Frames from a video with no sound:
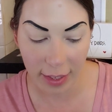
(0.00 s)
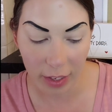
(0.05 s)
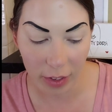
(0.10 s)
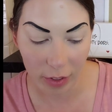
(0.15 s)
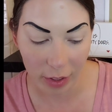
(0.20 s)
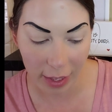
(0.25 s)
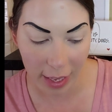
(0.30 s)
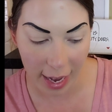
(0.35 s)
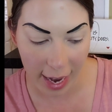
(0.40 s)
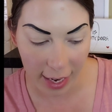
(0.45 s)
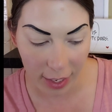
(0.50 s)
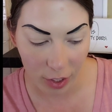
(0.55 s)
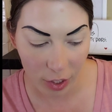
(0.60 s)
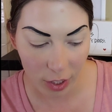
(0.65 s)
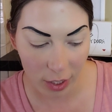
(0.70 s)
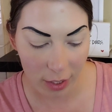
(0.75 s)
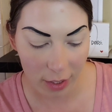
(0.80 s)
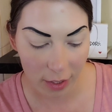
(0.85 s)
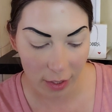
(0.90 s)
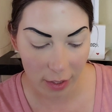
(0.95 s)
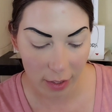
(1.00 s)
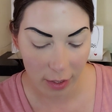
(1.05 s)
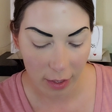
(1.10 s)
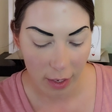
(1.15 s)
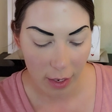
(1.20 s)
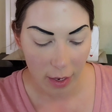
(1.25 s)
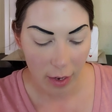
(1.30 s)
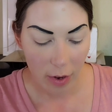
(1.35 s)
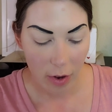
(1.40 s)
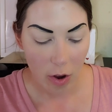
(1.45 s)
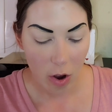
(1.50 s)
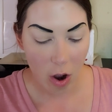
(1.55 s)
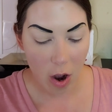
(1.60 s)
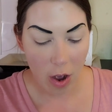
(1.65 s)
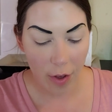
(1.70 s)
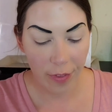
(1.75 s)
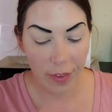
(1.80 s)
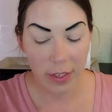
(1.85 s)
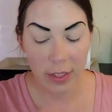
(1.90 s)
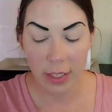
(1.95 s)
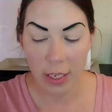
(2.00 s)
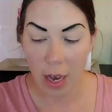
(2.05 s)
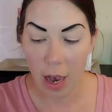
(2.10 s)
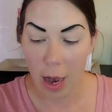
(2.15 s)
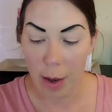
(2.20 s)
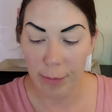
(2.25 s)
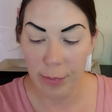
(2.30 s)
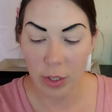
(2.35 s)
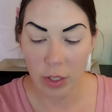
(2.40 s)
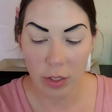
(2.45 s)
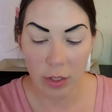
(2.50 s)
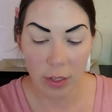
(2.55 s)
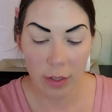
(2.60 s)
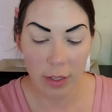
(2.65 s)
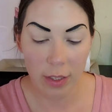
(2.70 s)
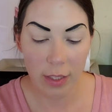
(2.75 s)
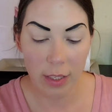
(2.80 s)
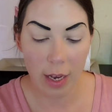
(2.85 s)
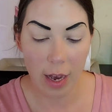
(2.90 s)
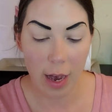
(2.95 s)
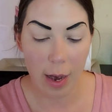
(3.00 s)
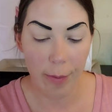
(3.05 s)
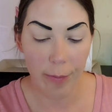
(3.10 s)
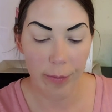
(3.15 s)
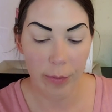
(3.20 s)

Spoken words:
their lashes on the top, just on the top.